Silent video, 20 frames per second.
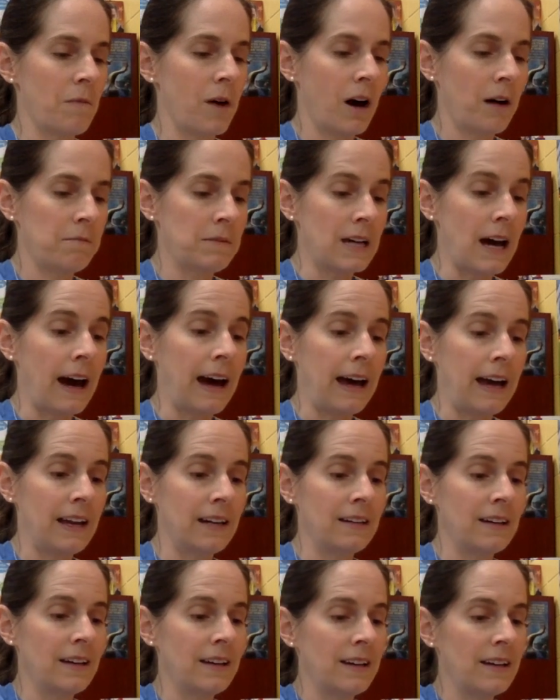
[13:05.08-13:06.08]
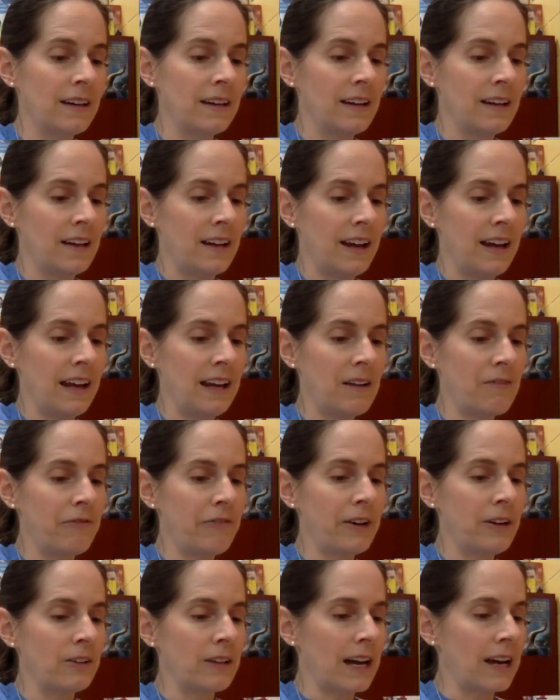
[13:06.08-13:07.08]
Mom died, and it
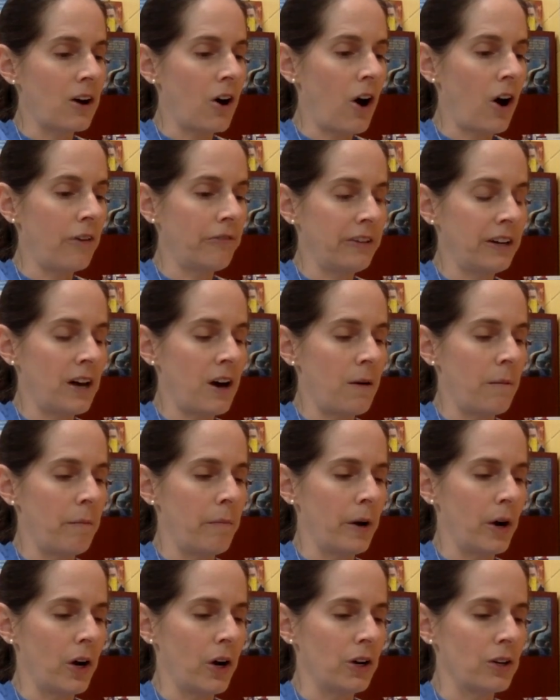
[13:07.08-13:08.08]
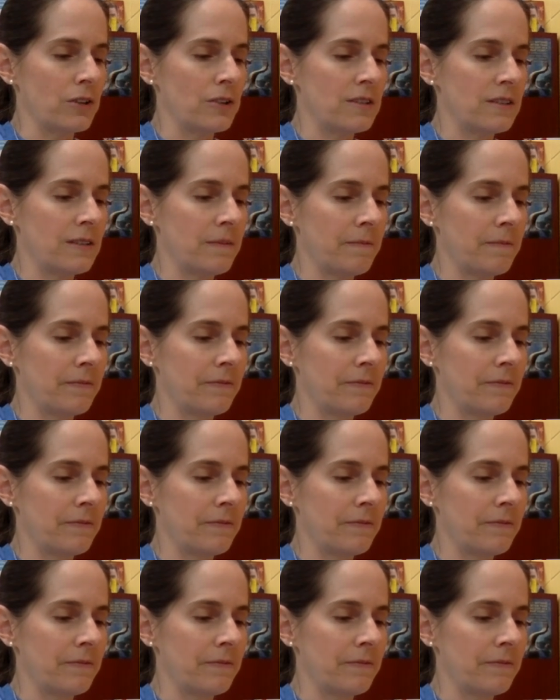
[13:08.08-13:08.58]
felt like coughing up burrs.